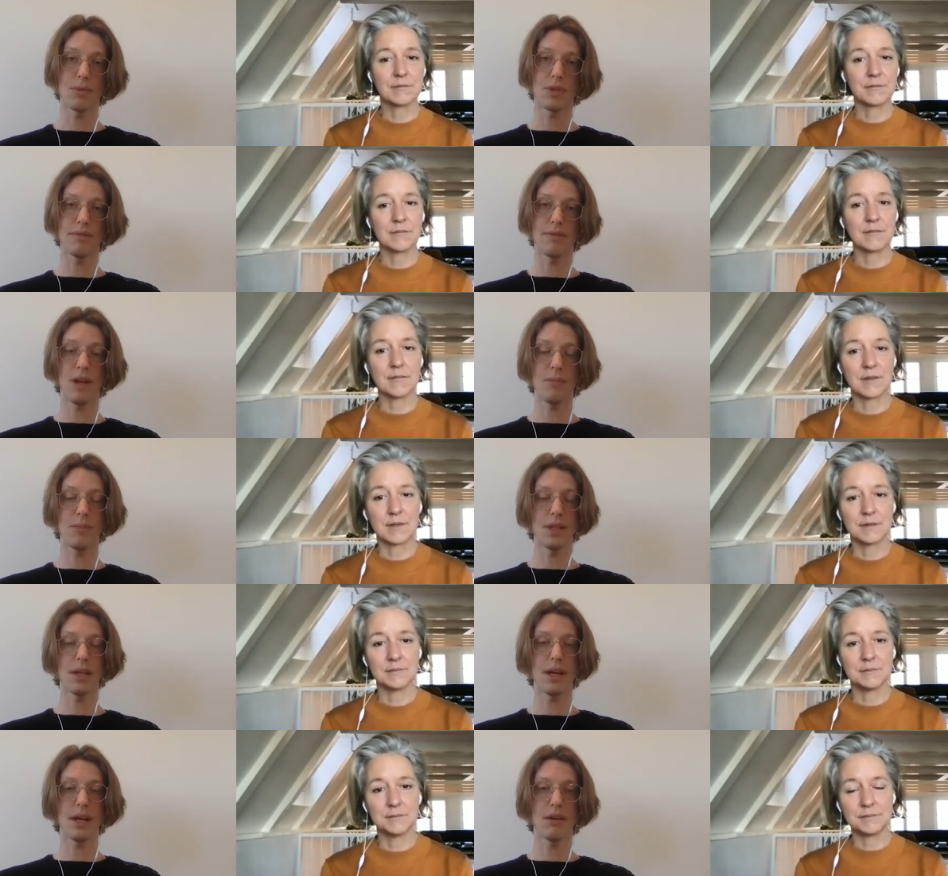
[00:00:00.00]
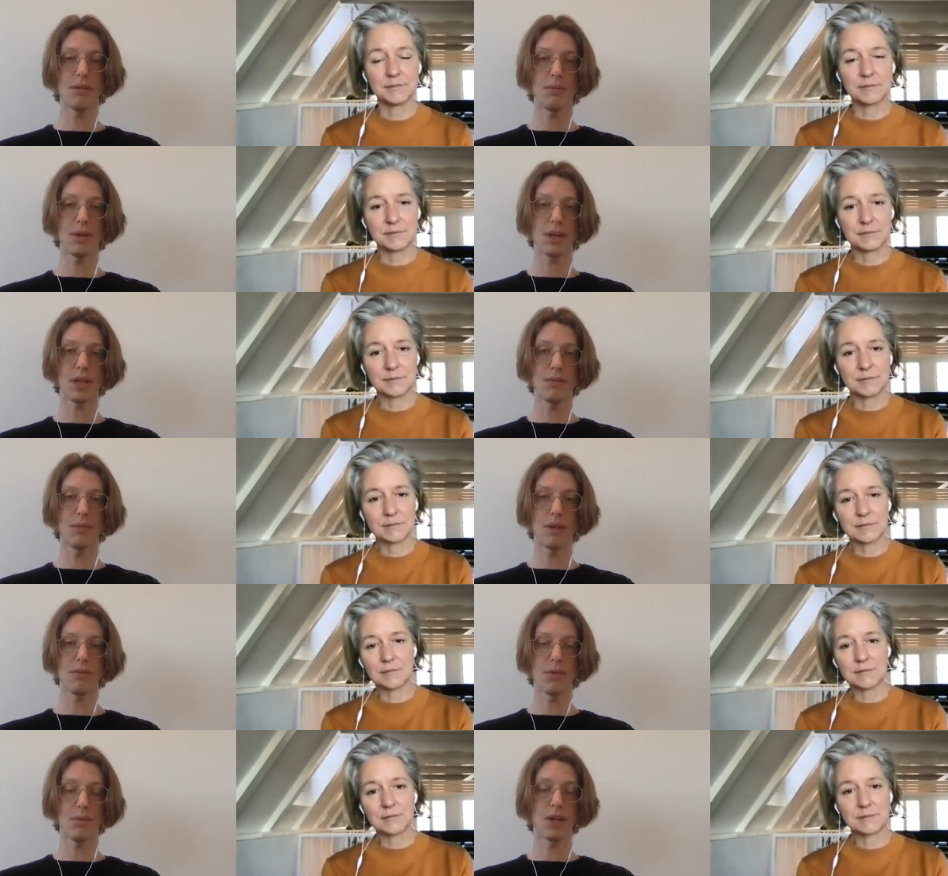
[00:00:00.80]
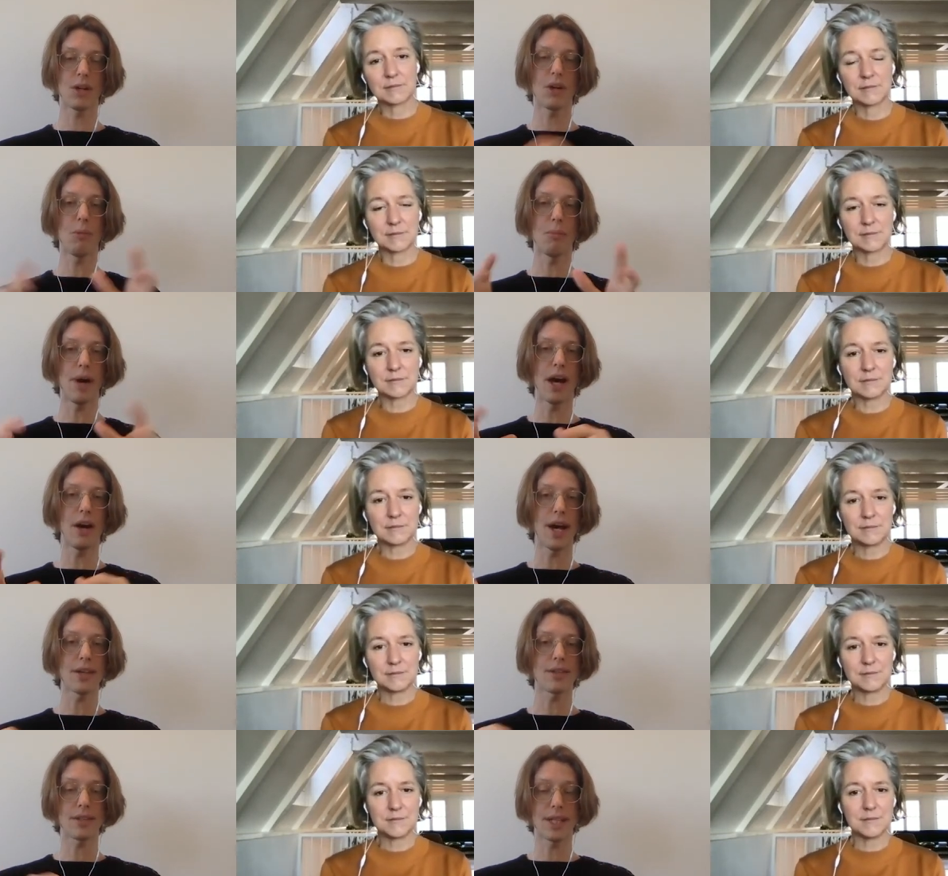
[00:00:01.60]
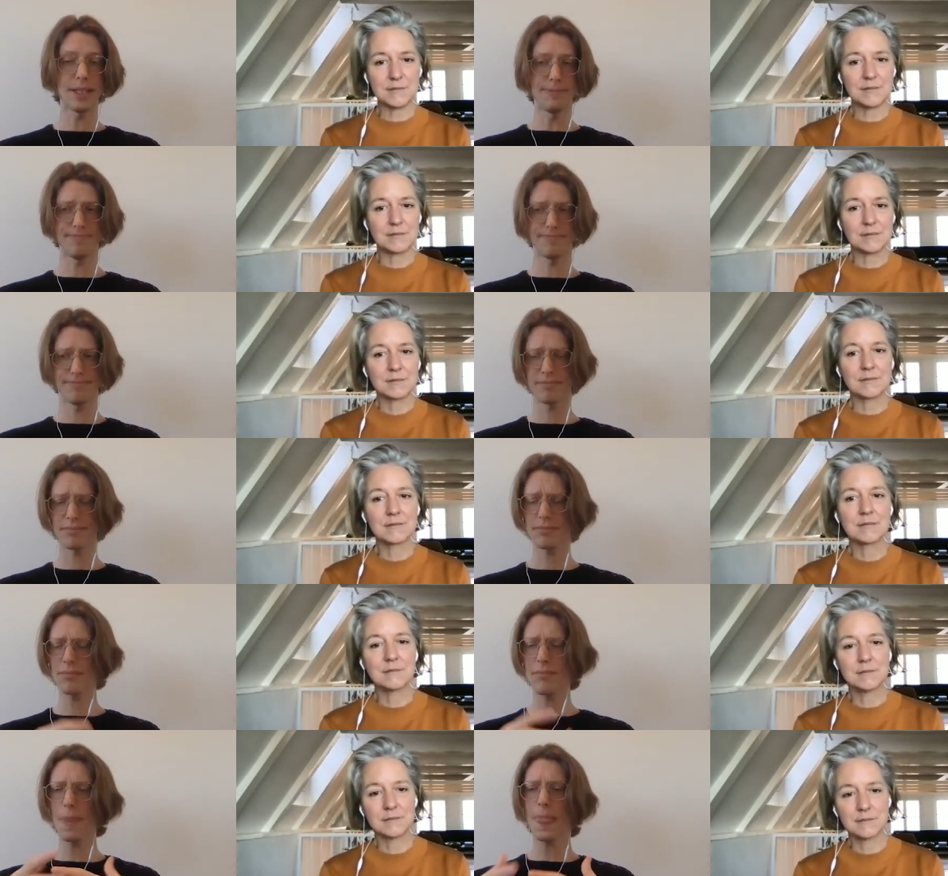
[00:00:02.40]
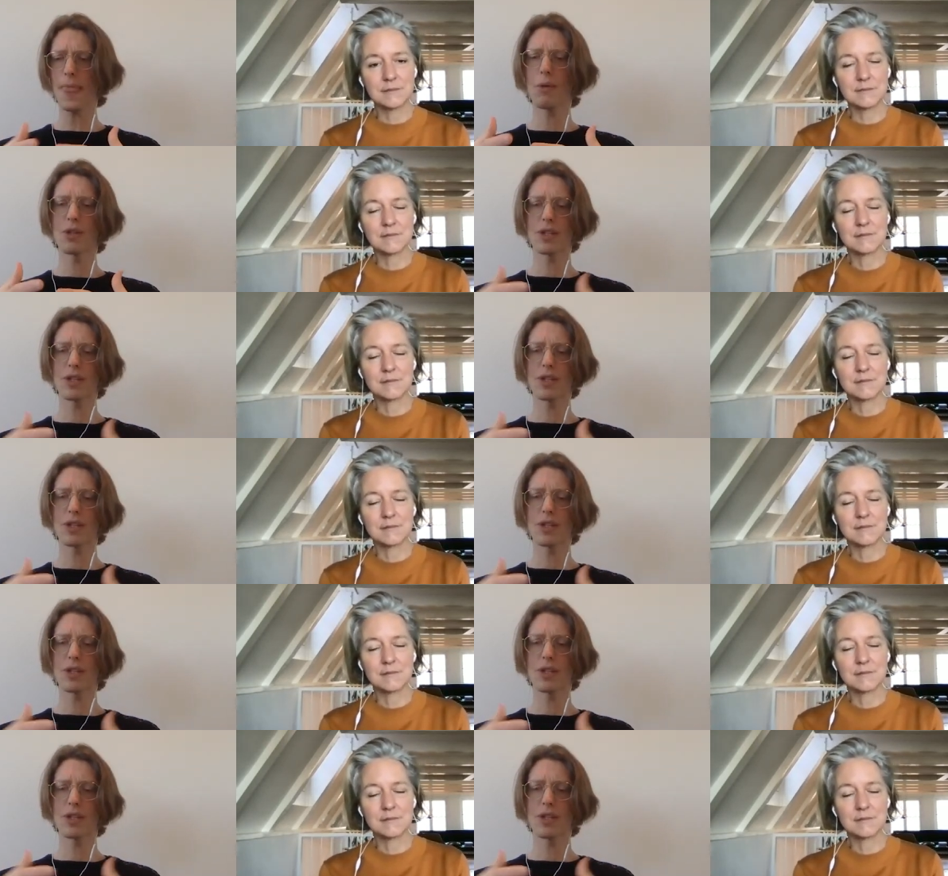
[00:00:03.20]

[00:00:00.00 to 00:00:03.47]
Speaker 1: developing now and working with what we call bioacetate, mm-hmm.